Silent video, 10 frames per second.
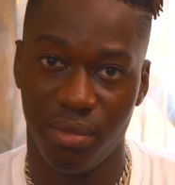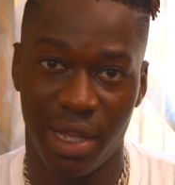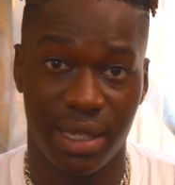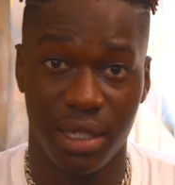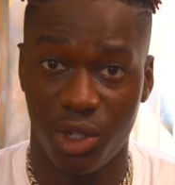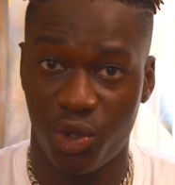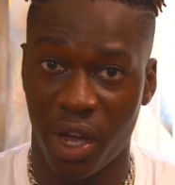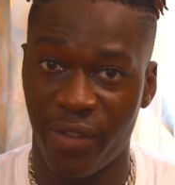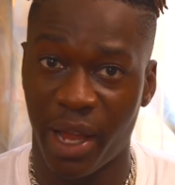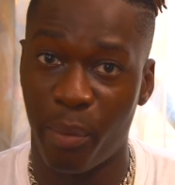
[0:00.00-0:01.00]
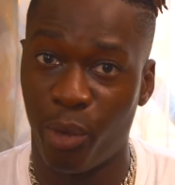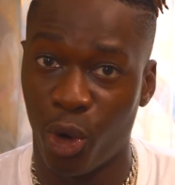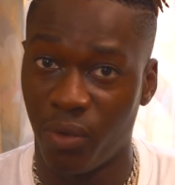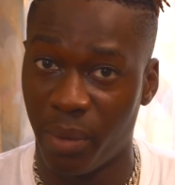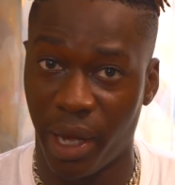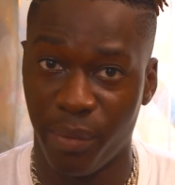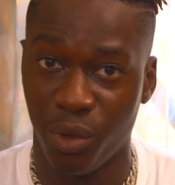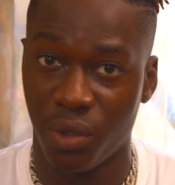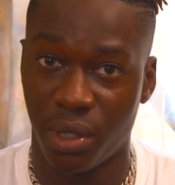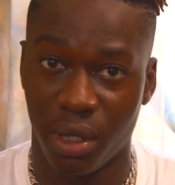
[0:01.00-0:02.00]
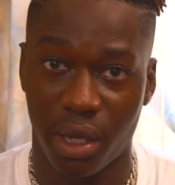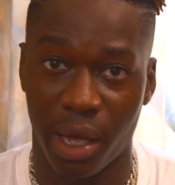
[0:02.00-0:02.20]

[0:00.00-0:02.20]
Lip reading: getting to travel abroad with my music.